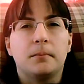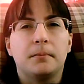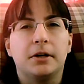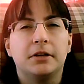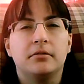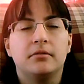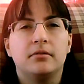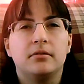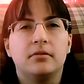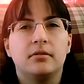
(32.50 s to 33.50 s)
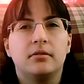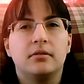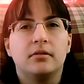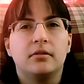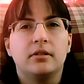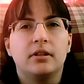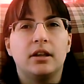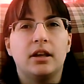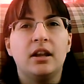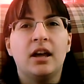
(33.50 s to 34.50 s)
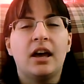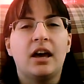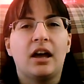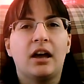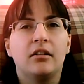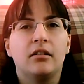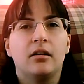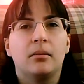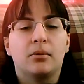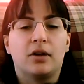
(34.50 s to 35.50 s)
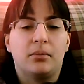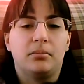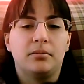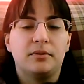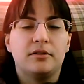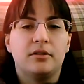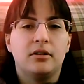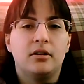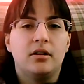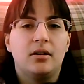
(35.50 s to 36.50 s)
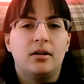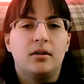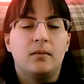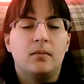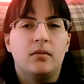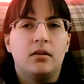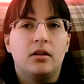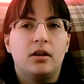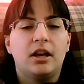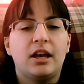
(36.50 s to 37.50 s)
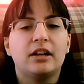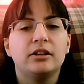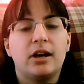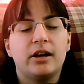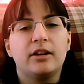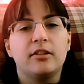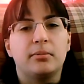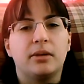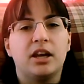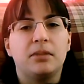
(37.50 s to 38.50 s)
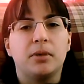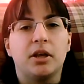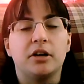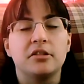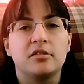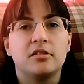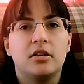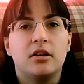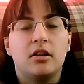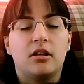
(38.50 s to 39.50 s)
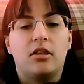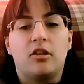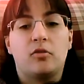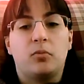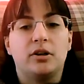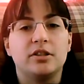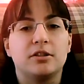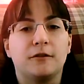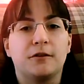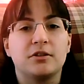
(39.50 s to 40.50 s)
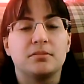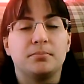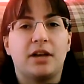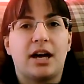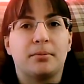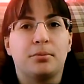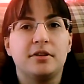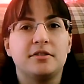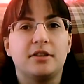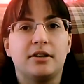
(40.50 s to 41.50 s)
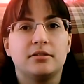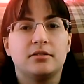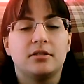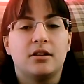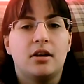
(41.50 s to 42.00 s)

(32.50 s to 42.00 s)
But it had problems. It had a lot on its plate because this was the first black princess.